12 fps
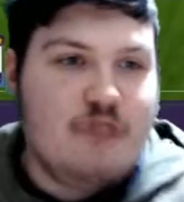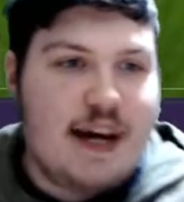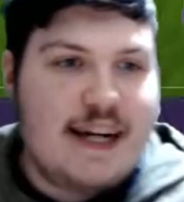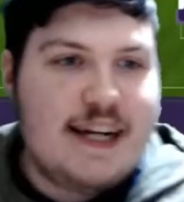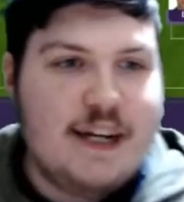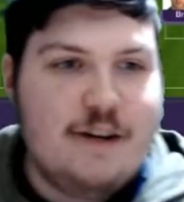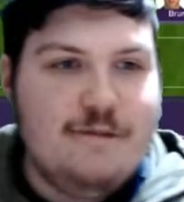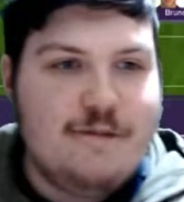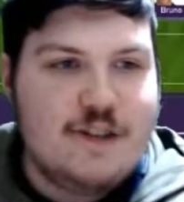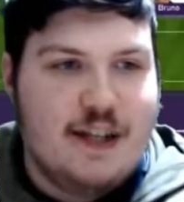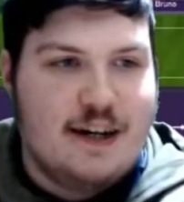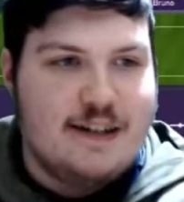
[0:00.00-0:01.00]
youth
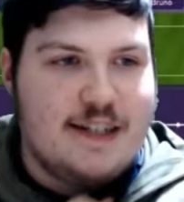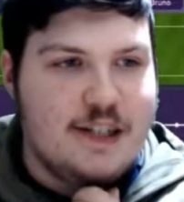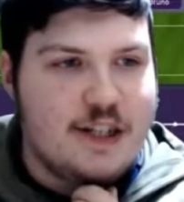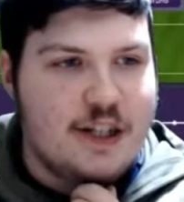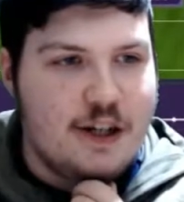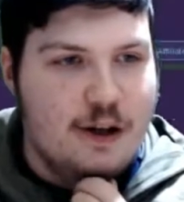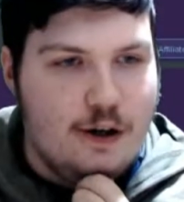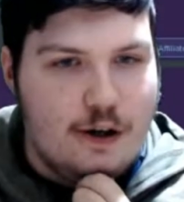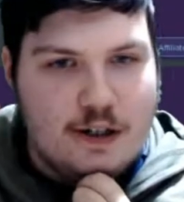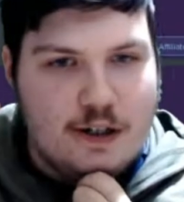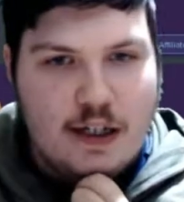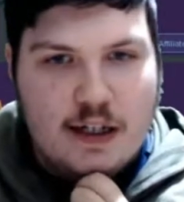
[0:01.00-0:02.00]
facilities good.
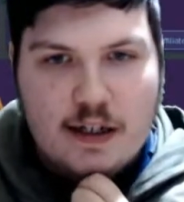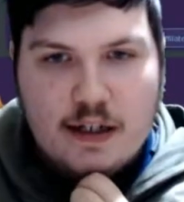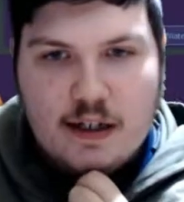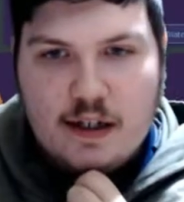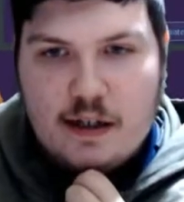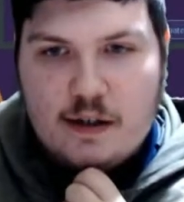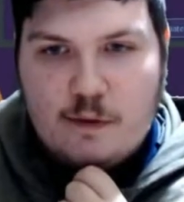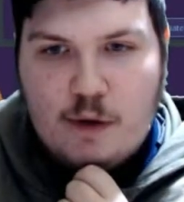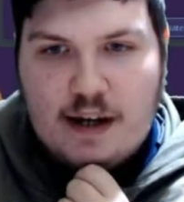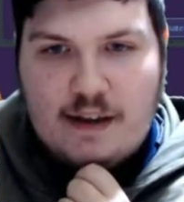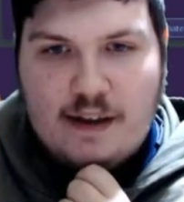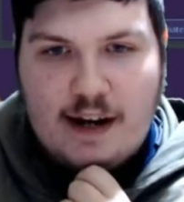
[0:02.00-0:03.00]
When are
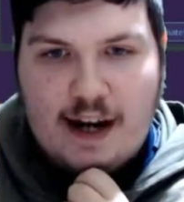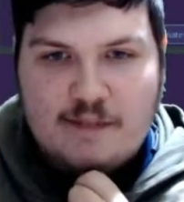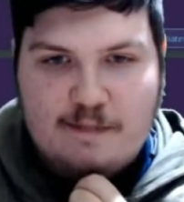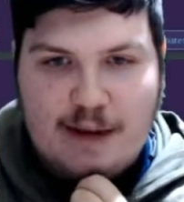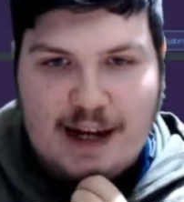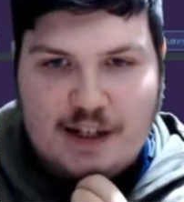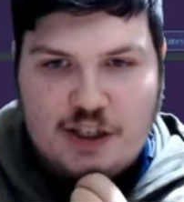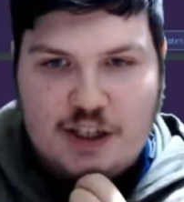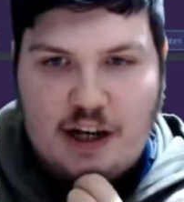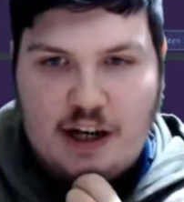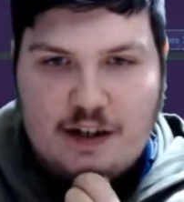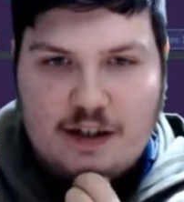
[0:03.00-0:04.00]
the next batch done?